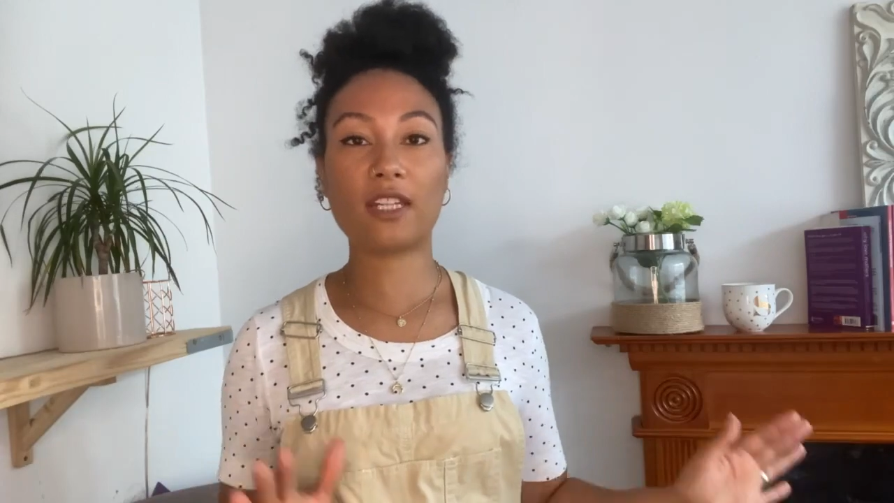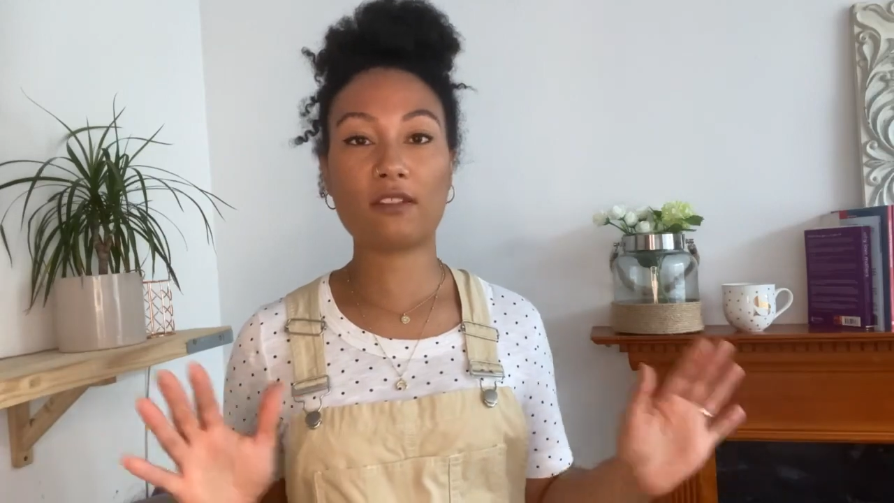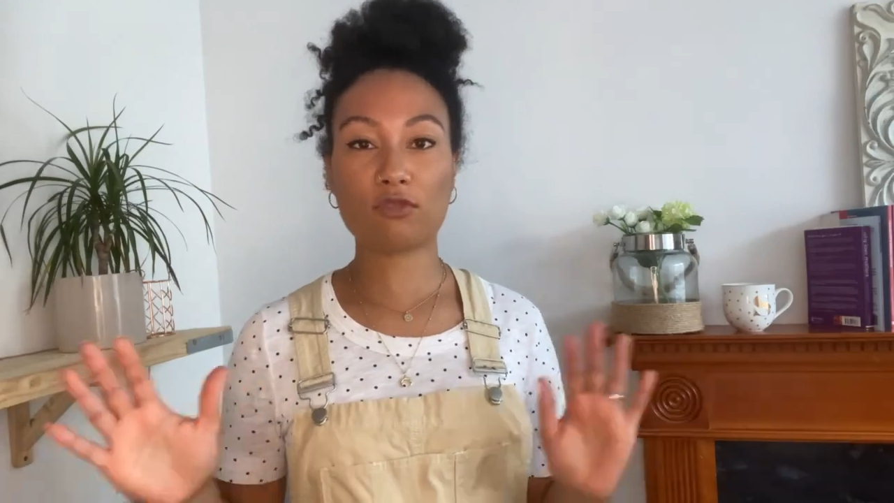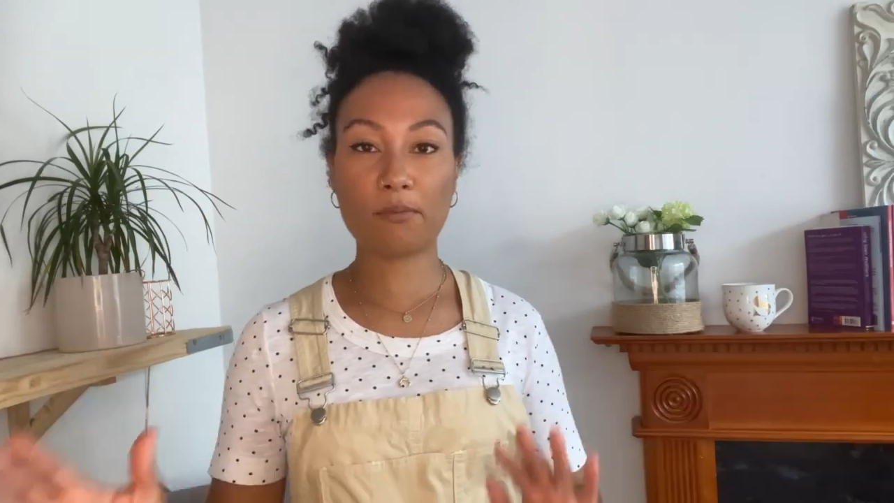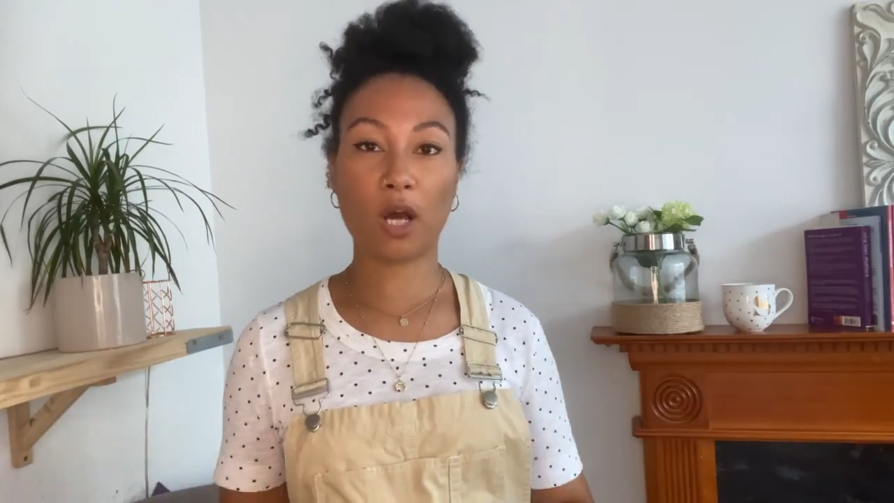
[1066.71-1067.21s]
it
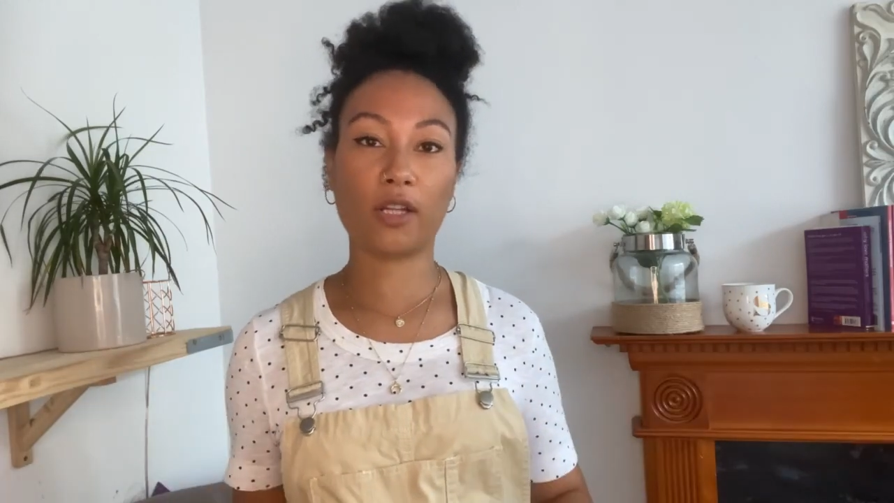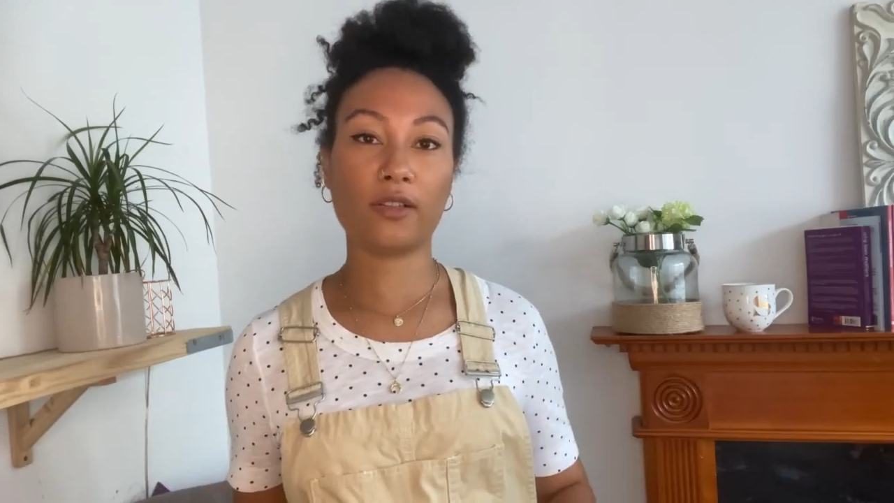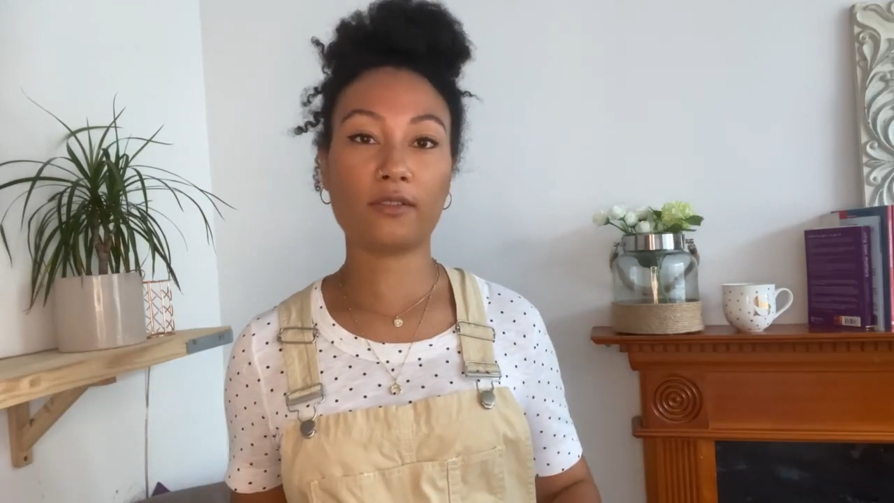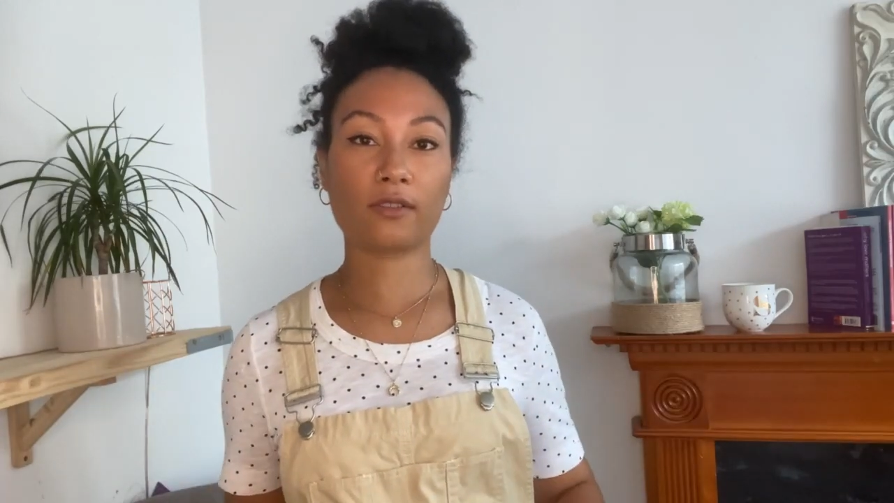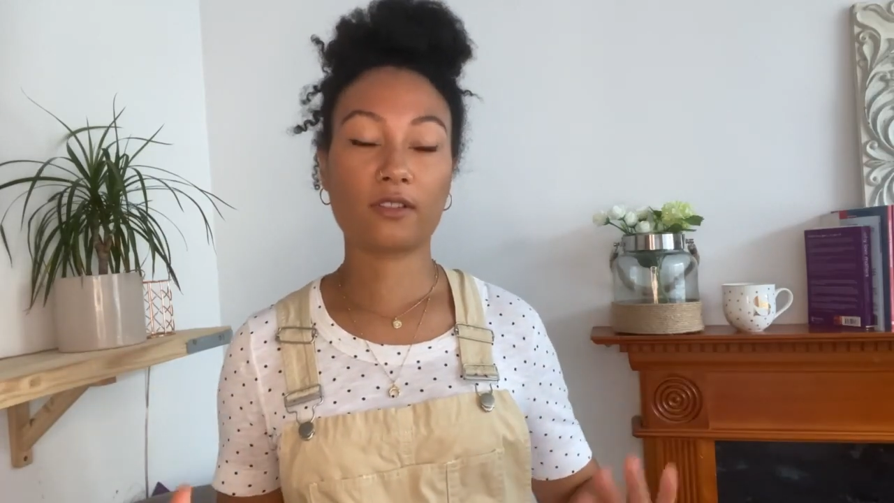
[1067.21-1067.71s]

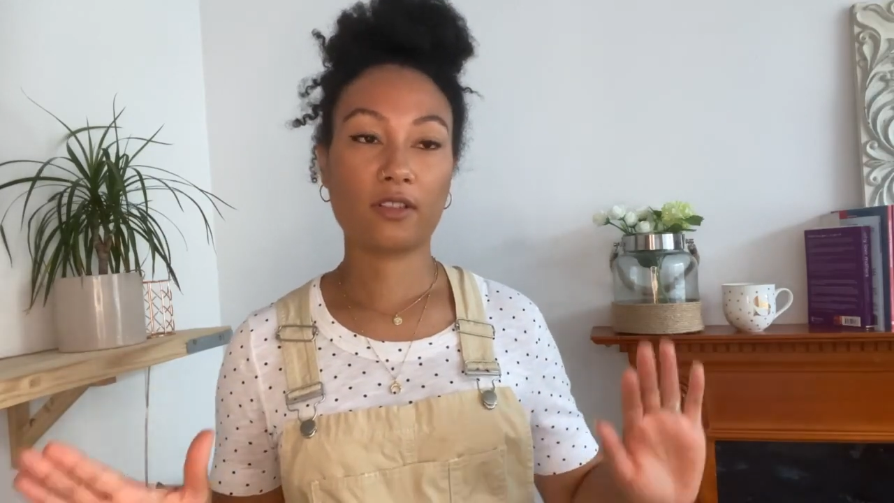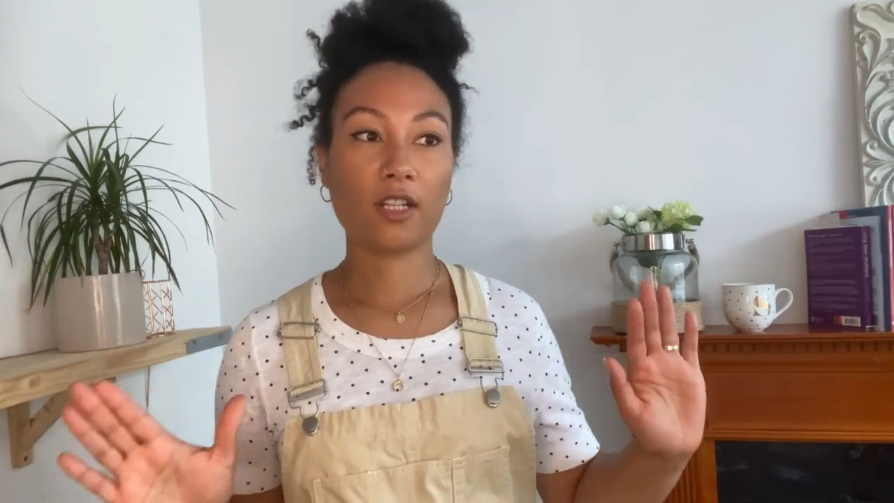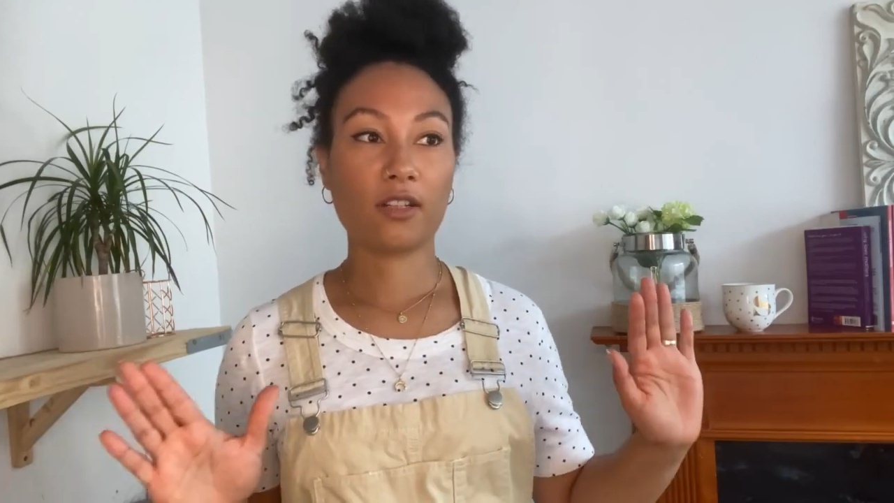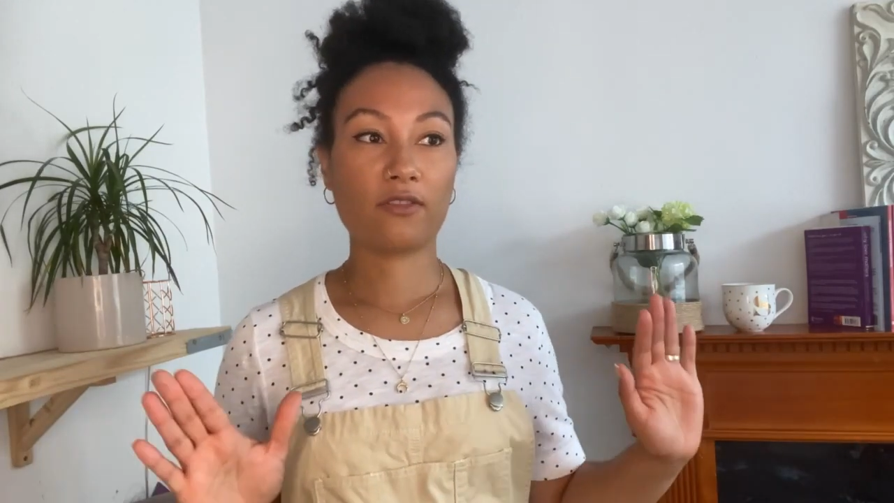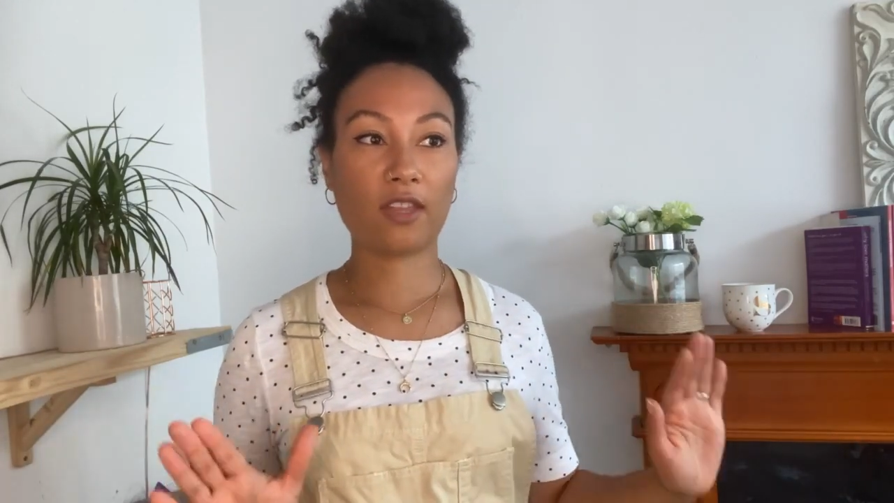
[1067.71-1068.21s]
remote,
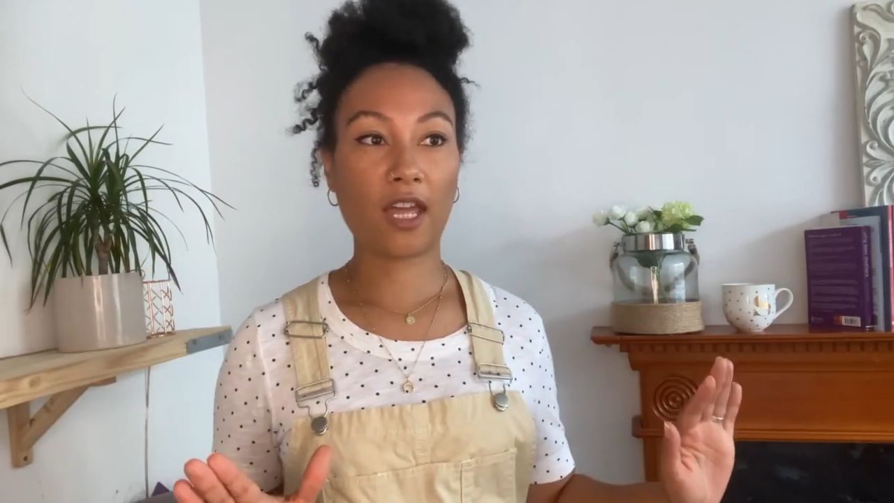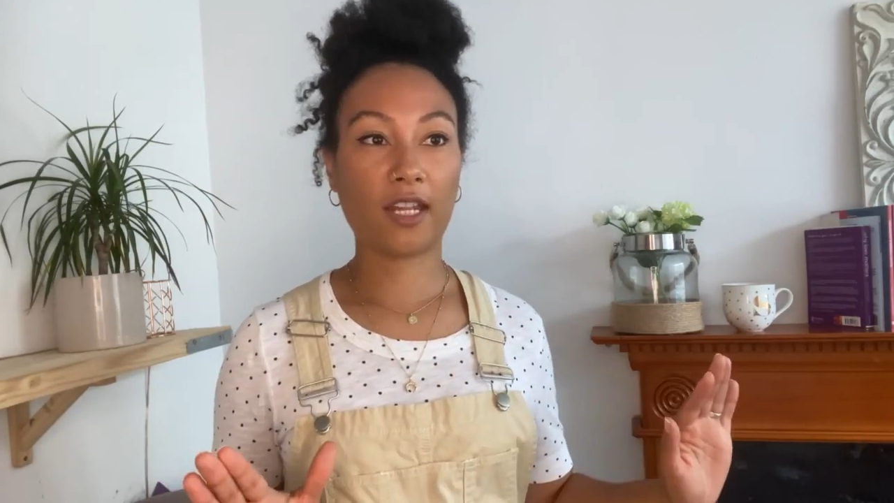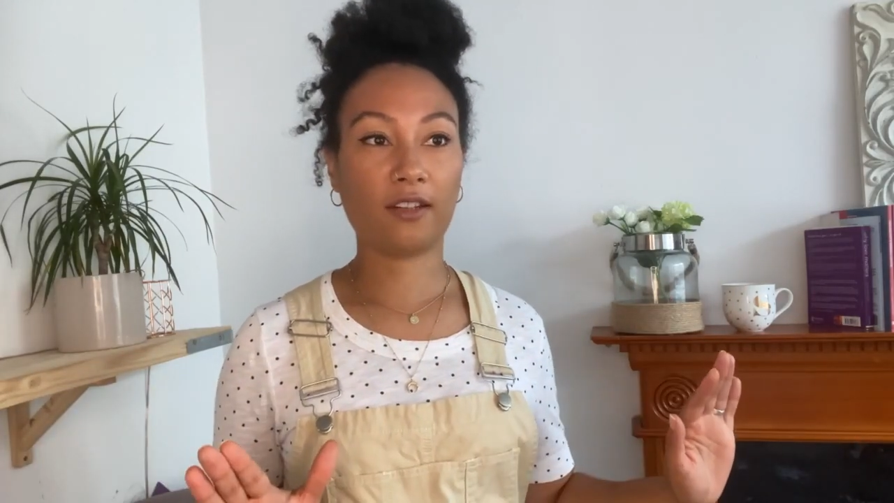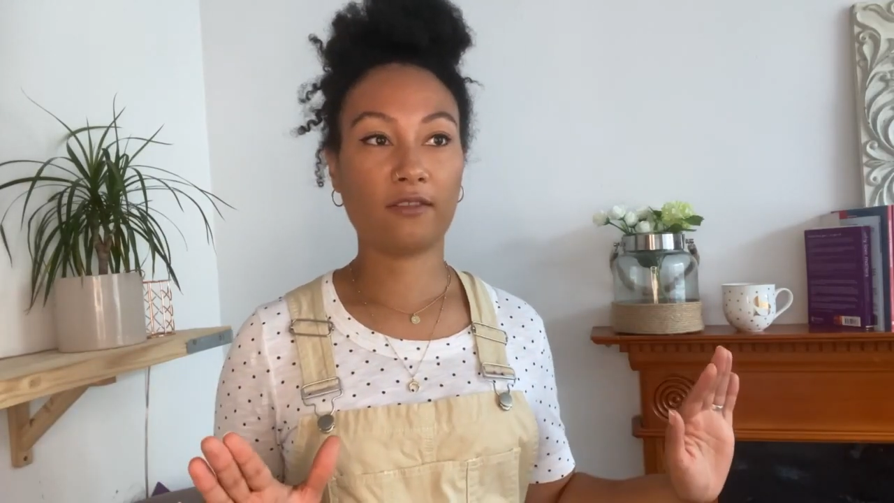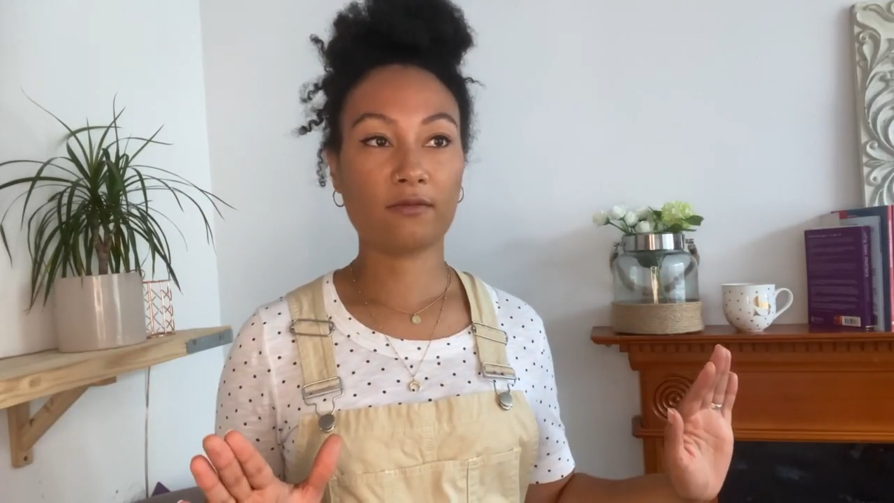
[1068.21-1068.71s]

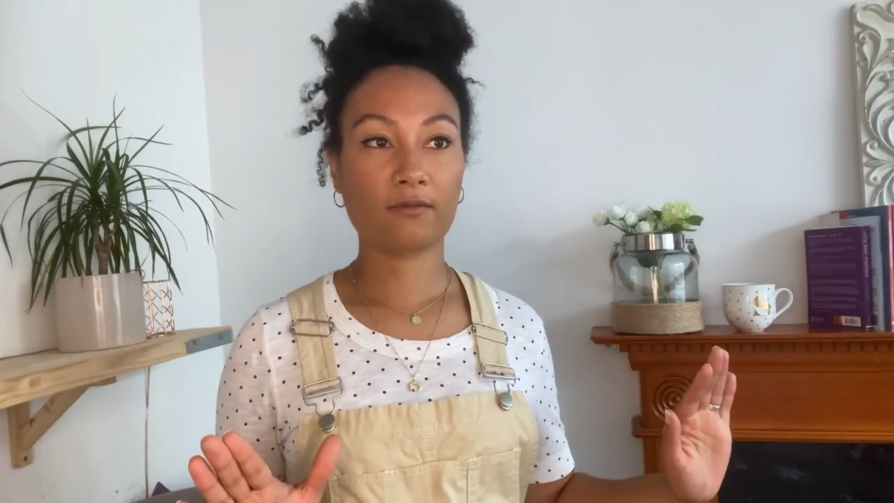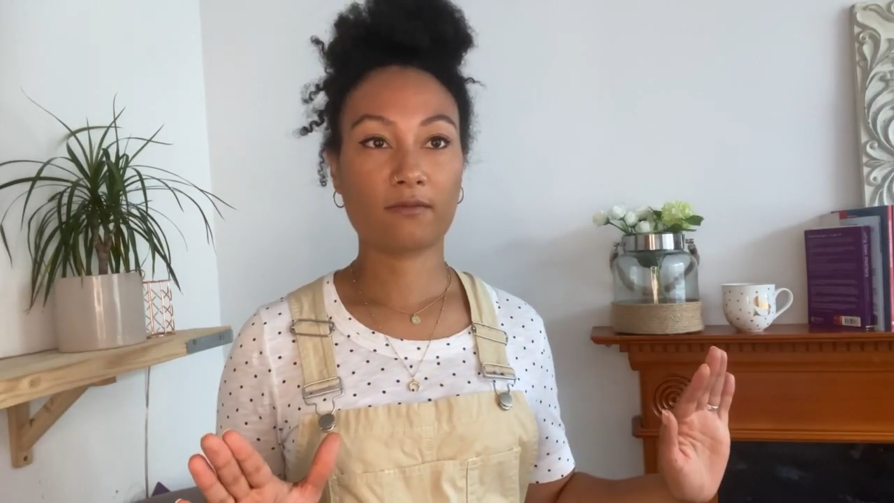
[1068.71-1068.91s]
then